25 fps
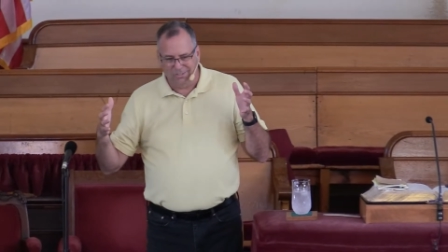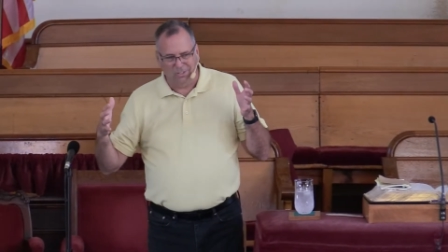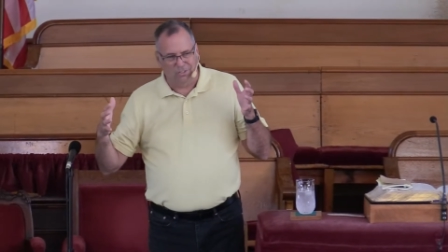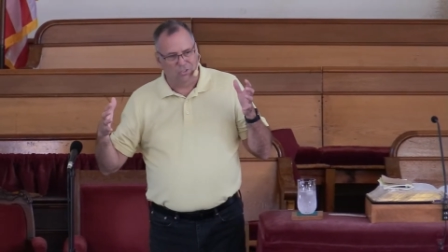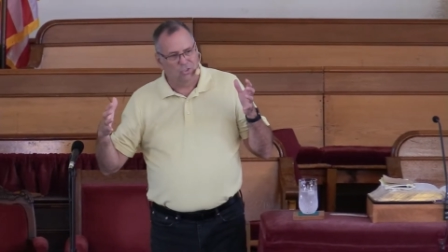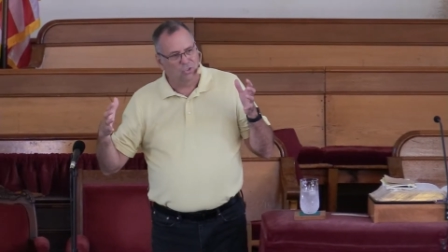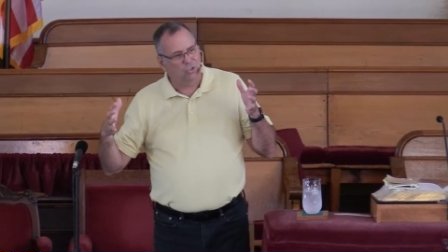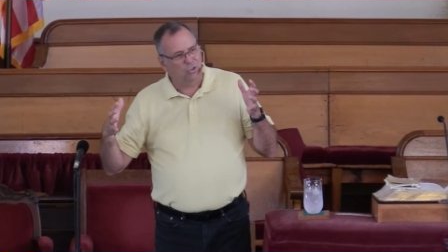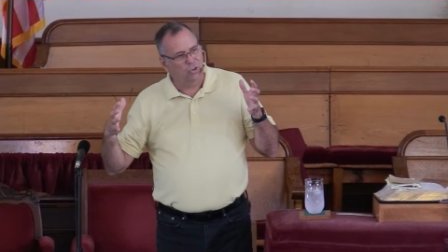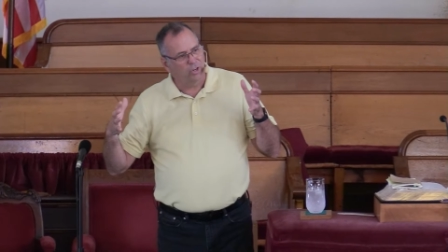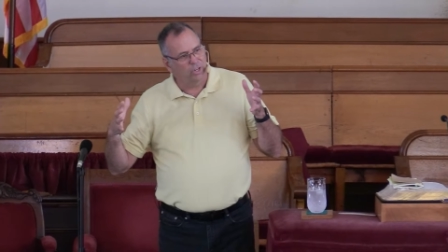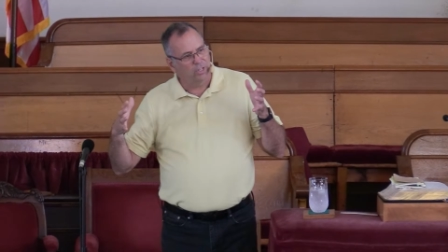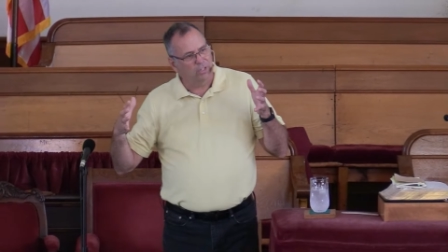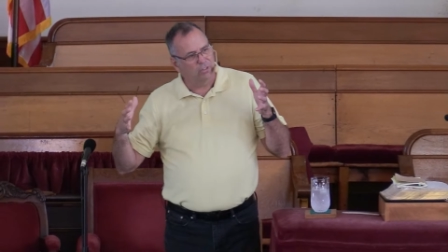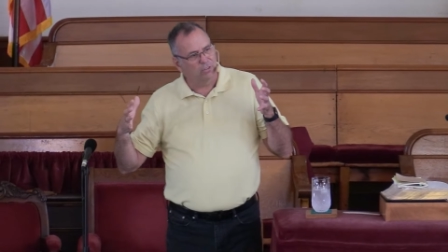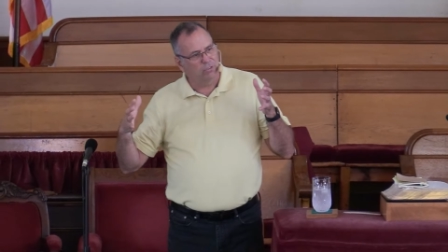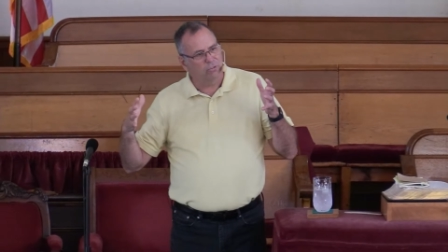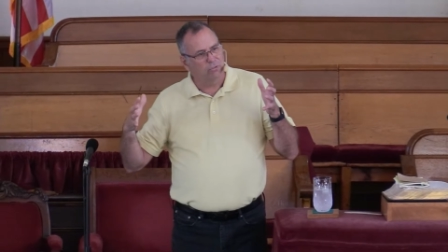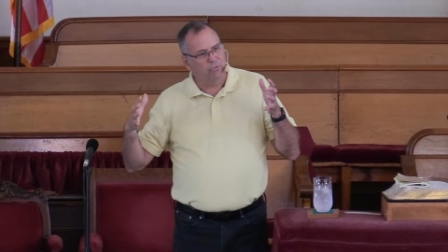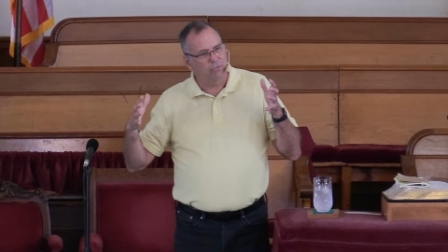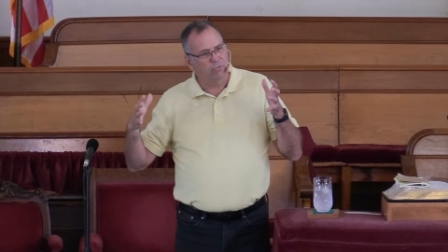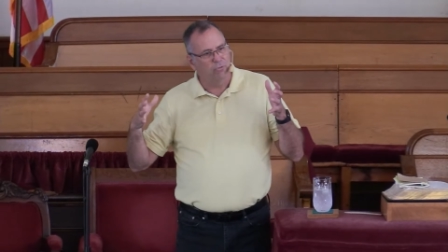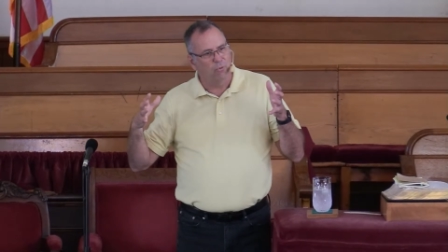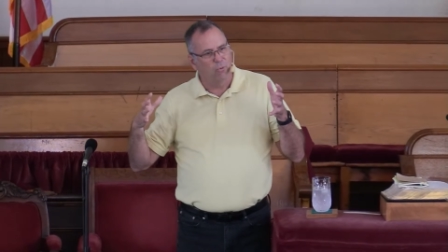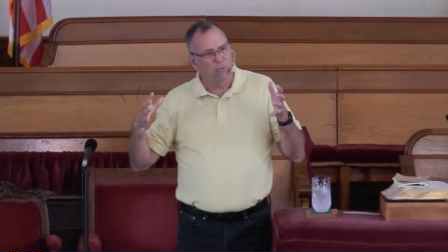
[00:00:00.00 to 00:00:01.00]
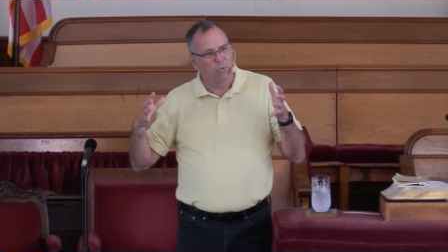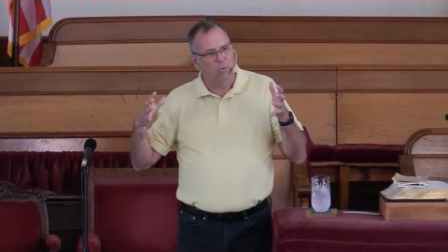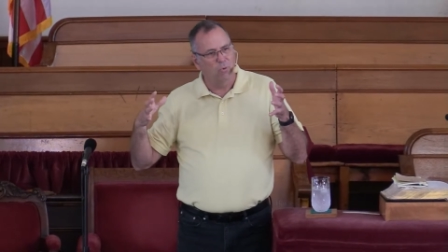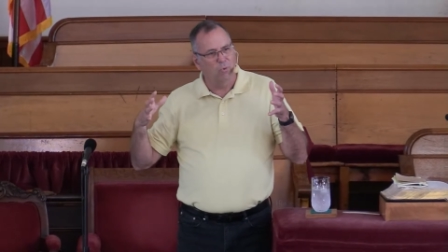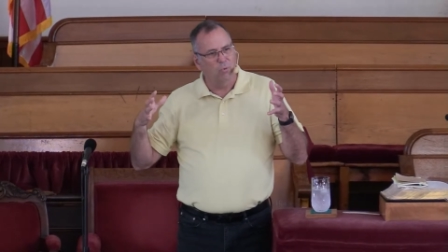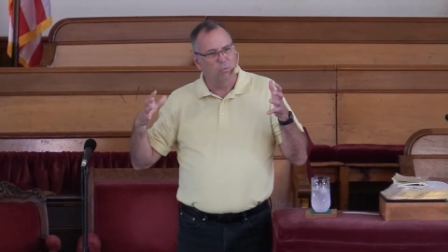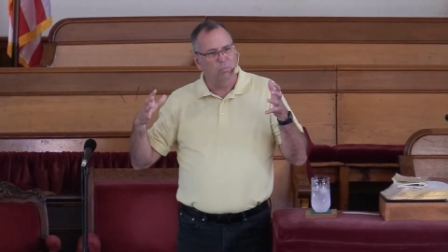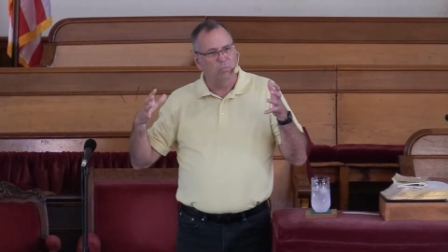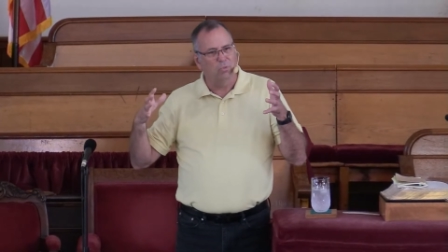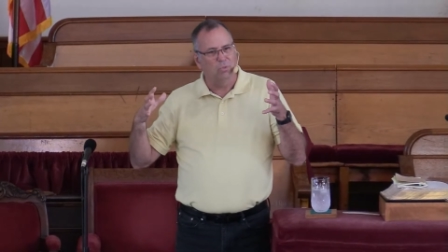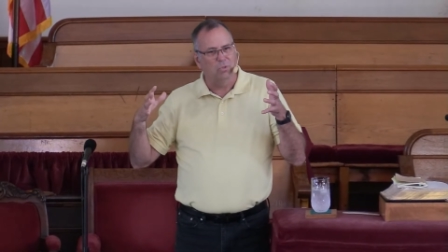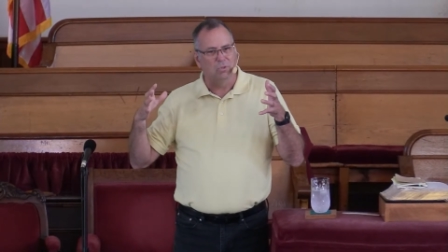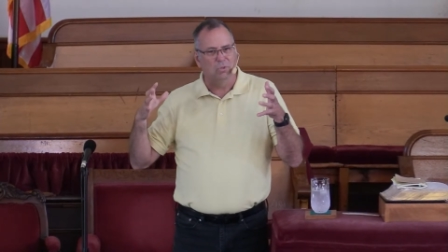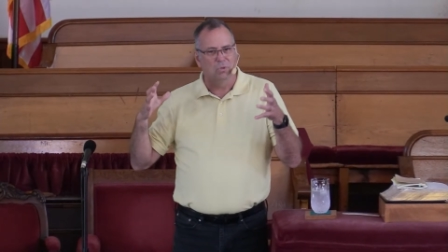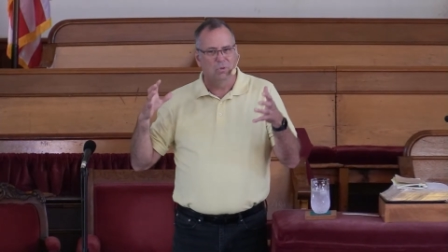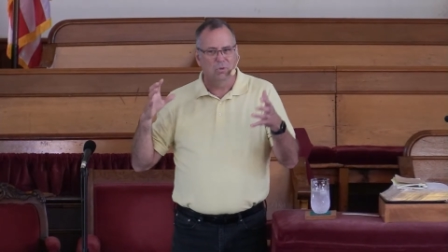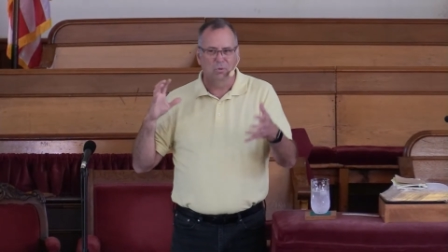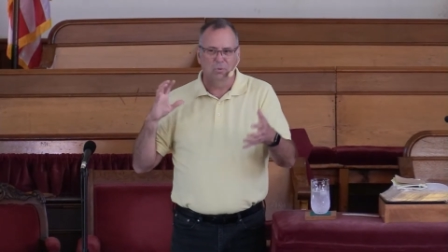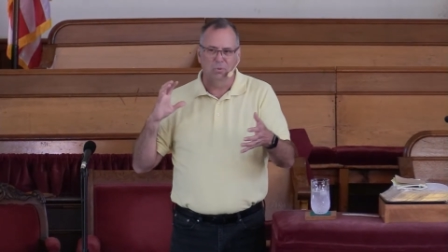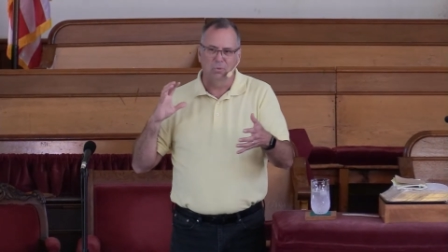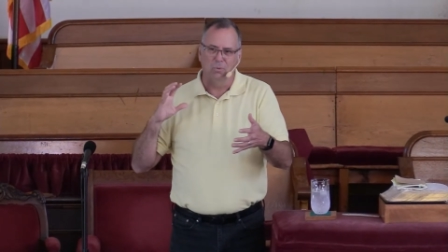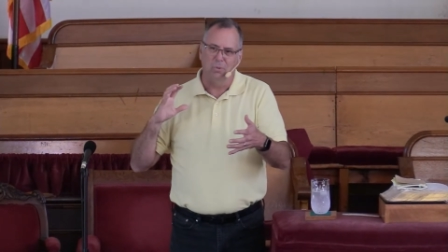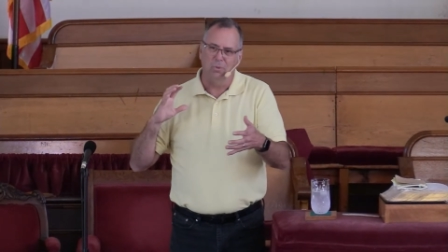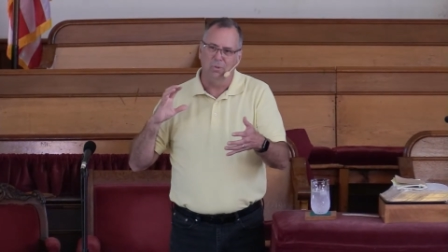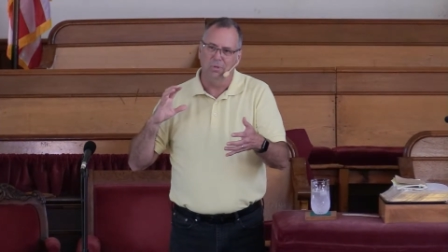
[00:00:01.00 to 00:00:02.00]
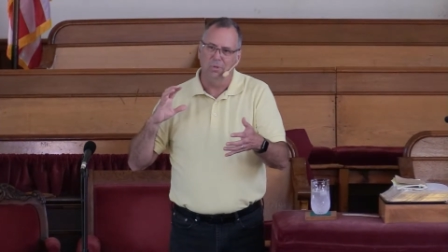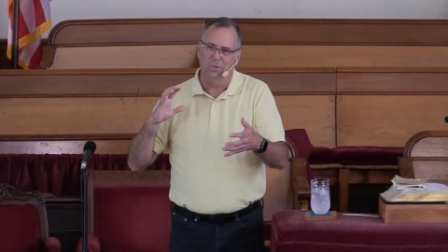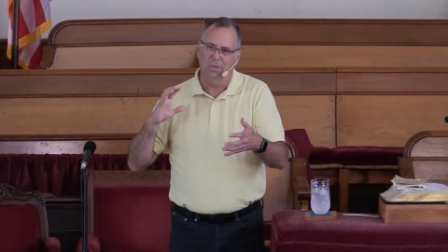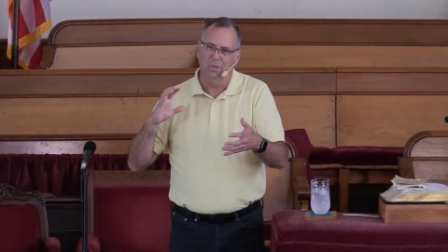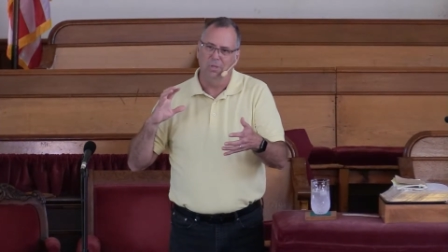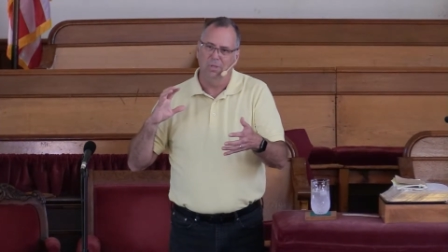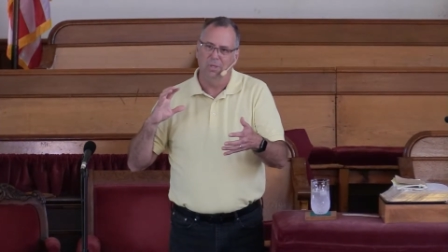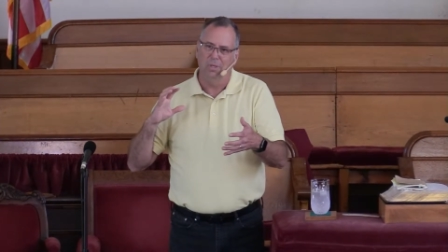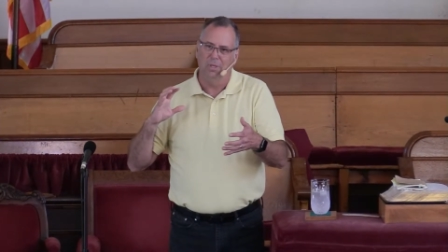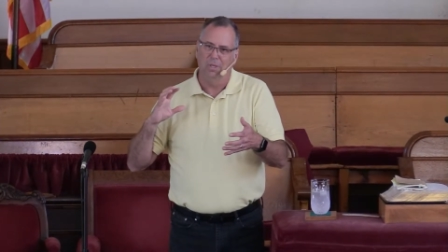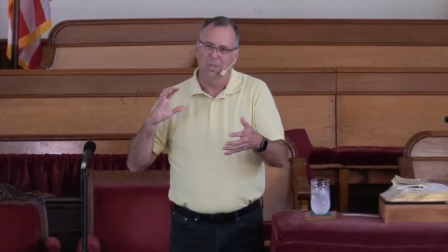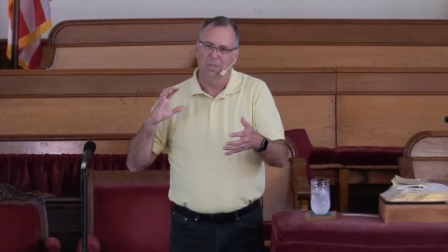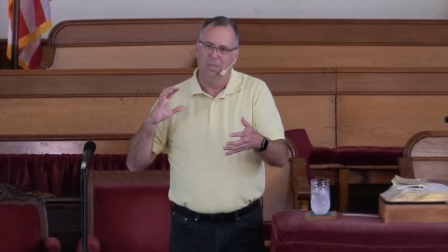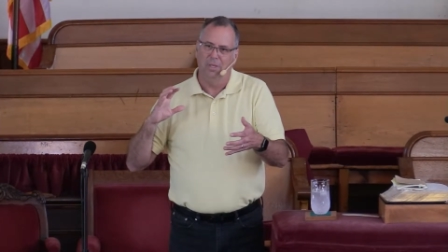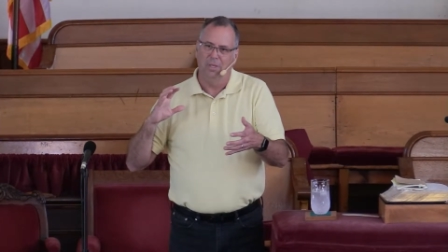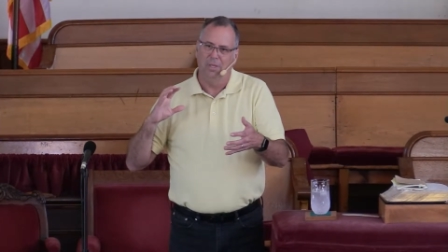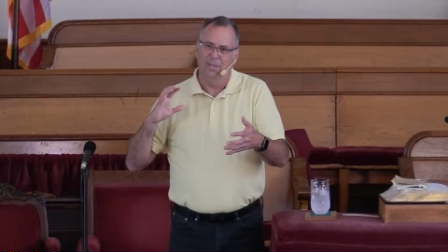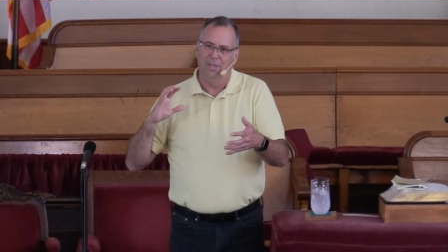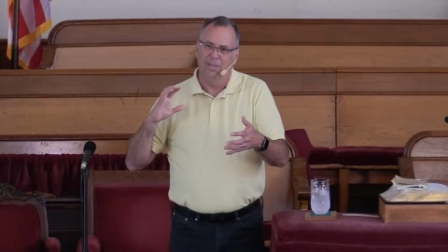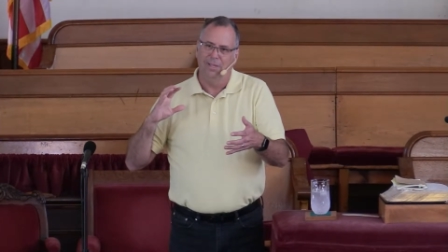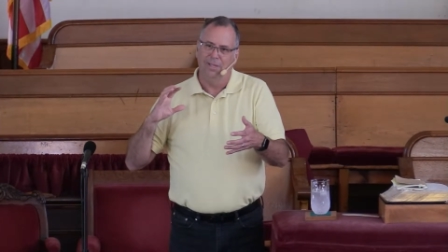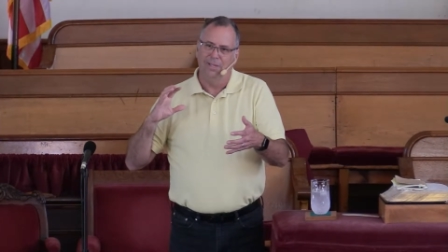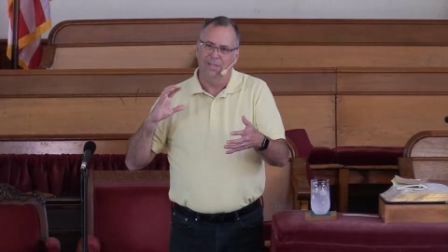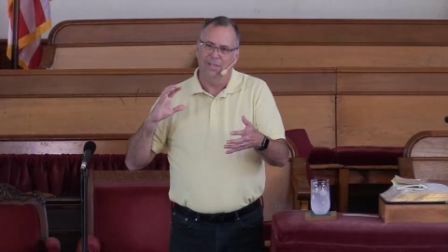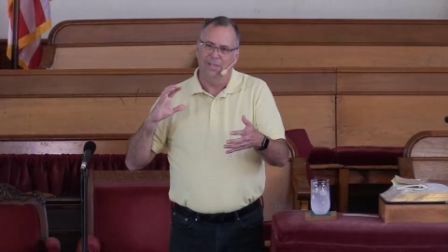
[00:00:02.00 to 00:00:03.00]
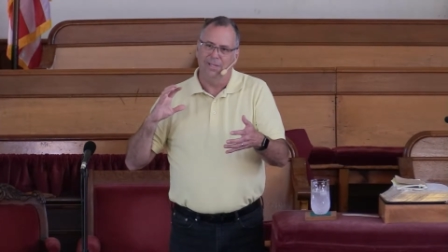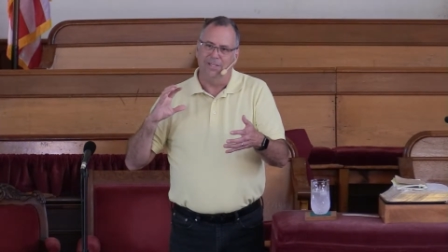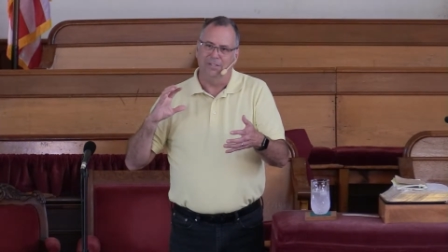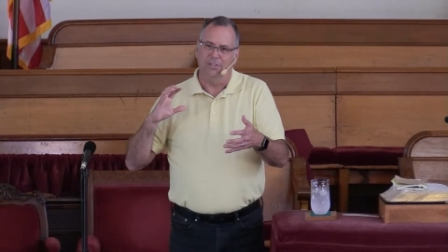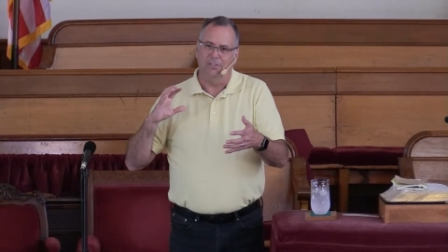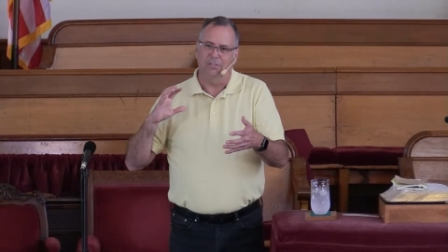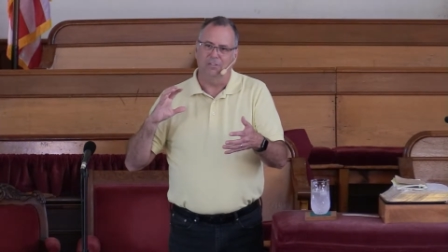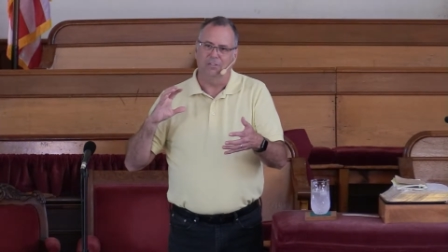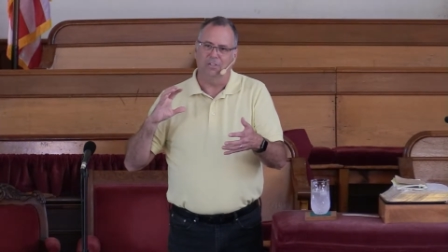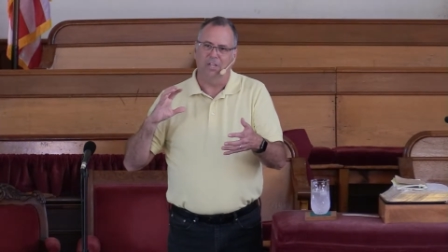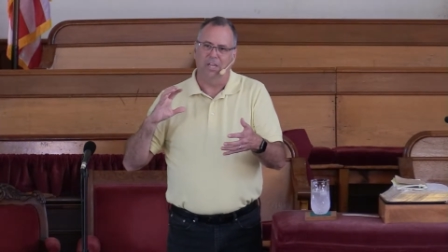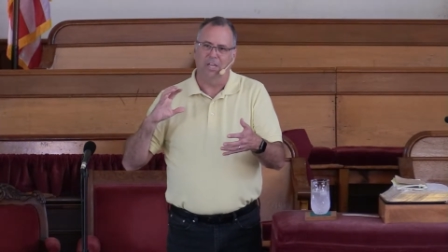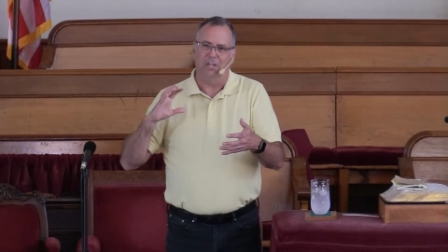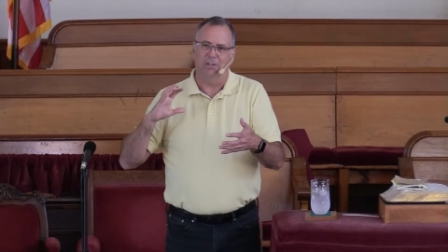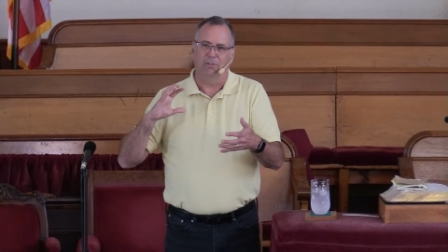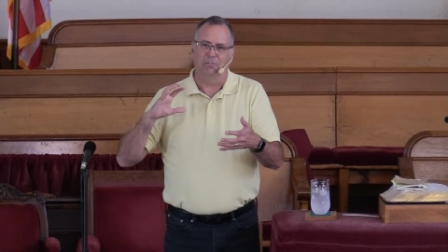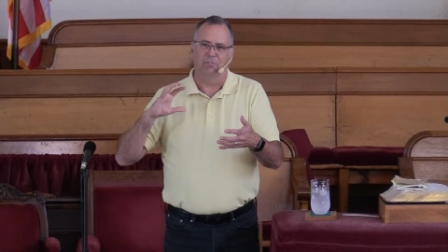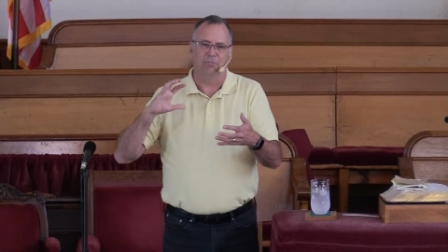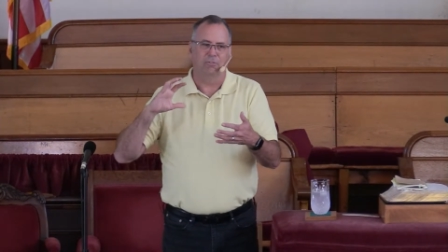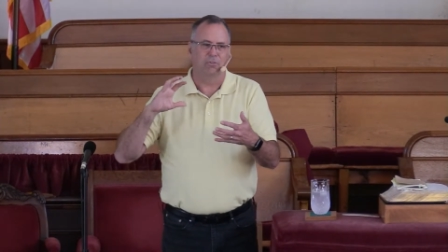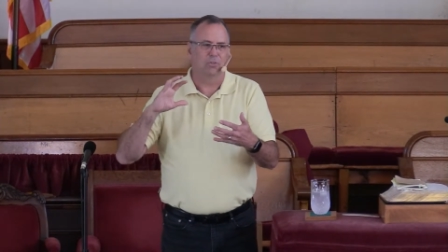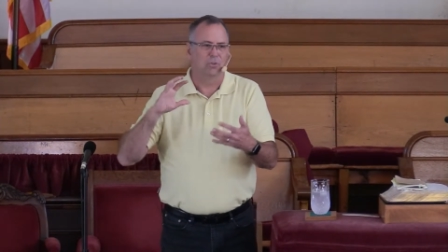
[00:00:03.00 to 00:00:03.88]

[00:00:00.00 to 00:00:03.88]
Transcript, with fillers: to transform you instead of